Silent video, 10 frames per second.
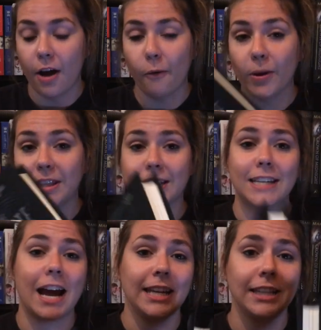with this
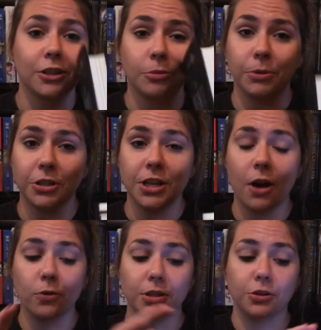tiny little book to
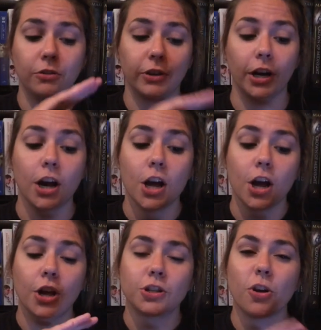hold us over.
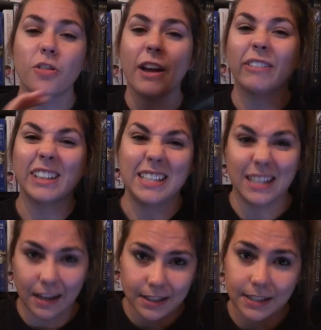So that really
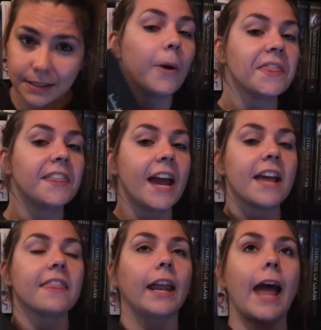sucks. One thing
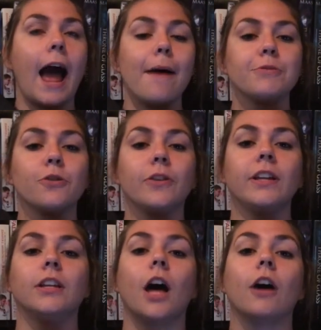that I
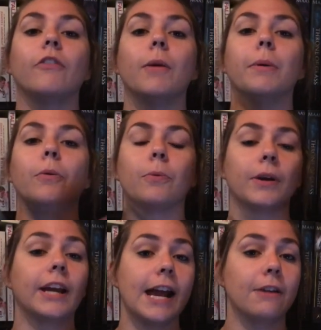absolutely love about
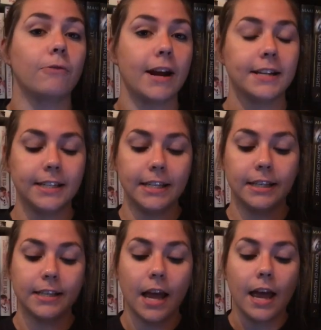Rick
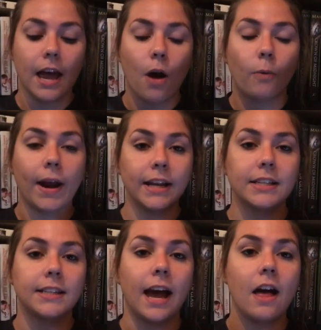Yancey's writing
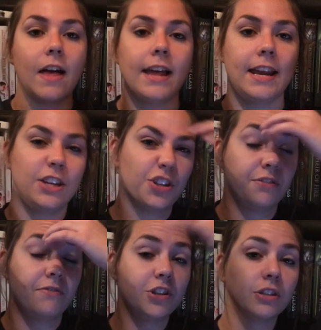style and his
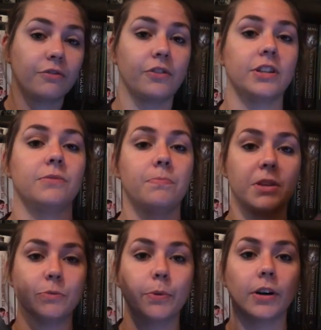just vision for this
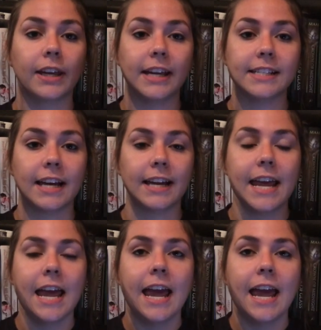this book is that